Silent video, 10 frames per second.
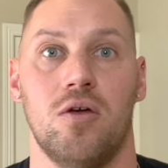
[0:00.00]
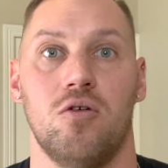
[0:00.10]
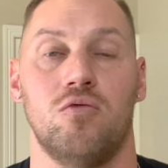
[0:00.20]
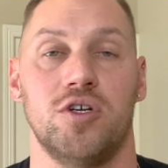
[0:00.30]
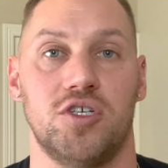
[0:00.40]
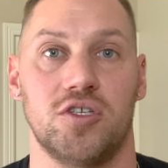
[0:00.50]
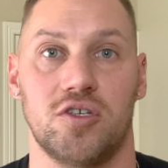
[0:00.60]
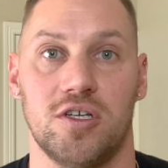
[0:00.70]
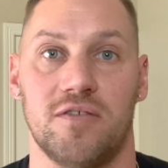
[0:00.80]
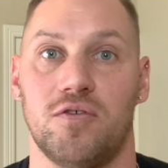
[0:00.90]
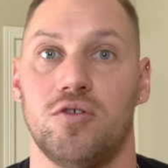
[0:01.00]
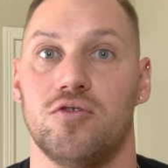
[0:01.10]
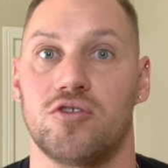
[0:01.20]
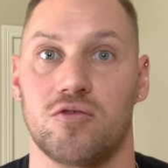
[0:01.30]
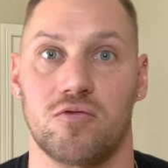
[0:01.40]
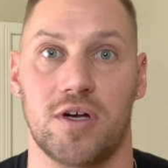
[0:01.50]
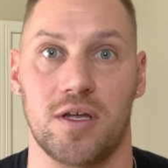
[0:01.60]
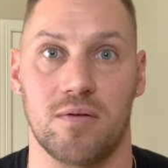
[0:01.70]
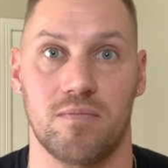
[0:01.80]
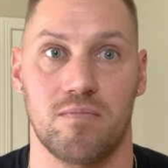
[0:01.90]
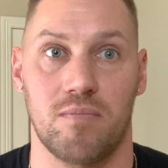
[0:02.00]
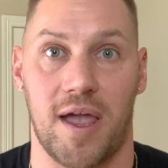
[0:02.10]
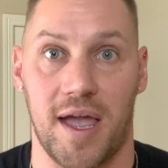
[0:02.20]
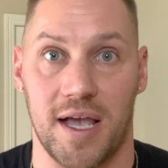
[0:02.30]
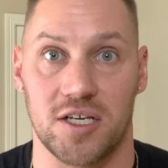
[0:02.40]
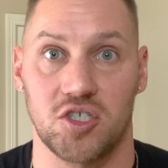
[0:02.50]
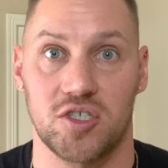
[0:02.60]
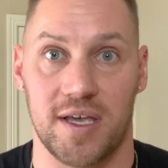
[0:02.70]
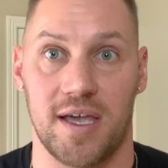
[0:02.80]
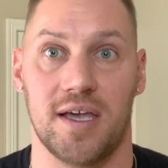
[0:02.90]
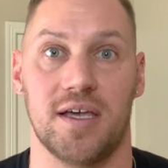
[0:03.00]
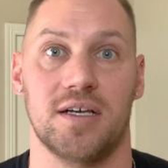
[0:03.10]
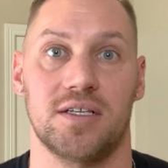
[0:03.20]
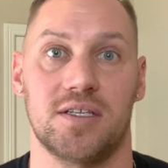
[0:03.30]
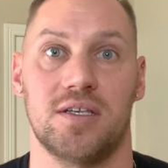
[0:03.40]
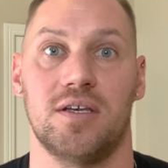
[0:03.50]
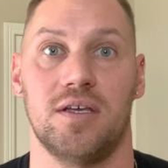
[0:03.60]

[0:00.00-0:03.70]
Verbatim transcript: which is good if you use the right hashtags.